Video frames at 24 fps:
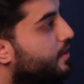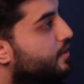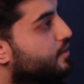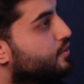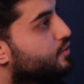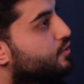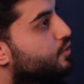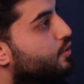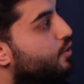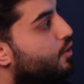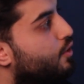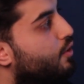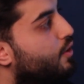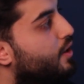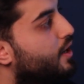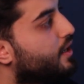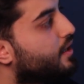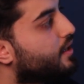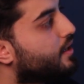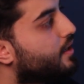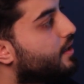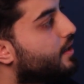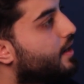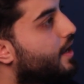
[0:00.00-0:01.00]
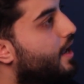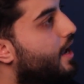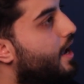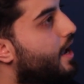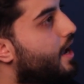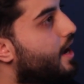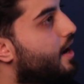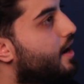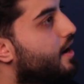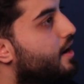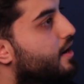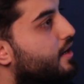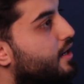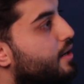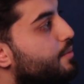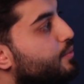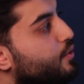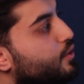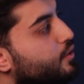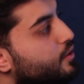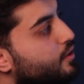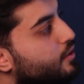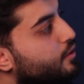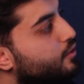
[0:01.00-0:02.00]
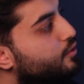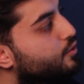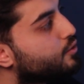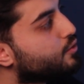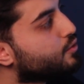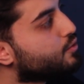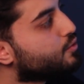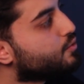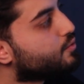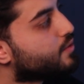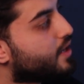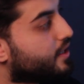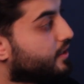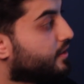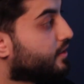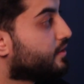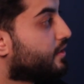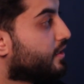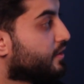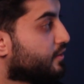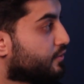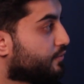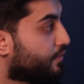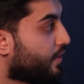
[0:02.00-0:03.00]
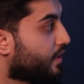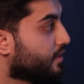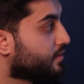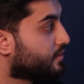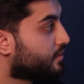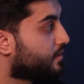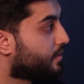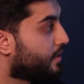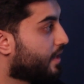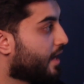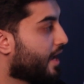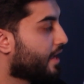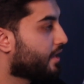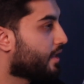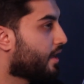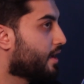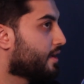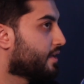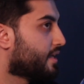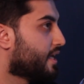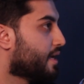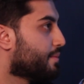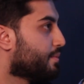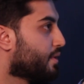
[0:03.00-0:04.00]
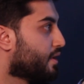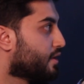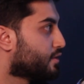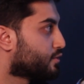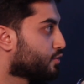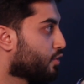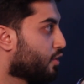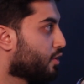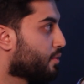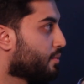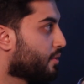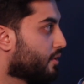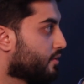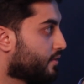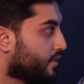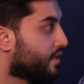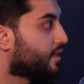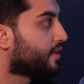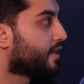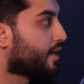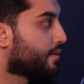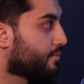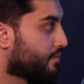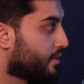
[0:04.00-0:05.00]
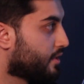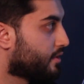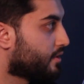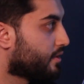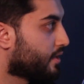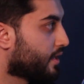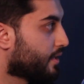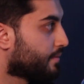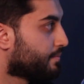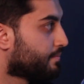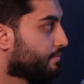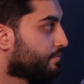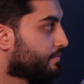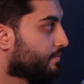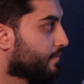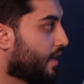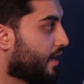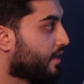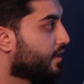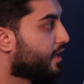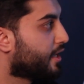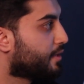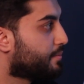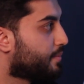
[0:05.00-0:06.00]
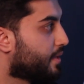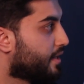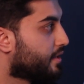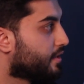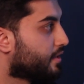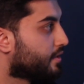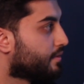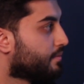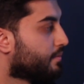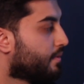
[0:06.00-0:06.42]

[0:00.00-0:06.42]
So in a computer, to render things fast, gaming is all about real-time rendering, unlike Blender.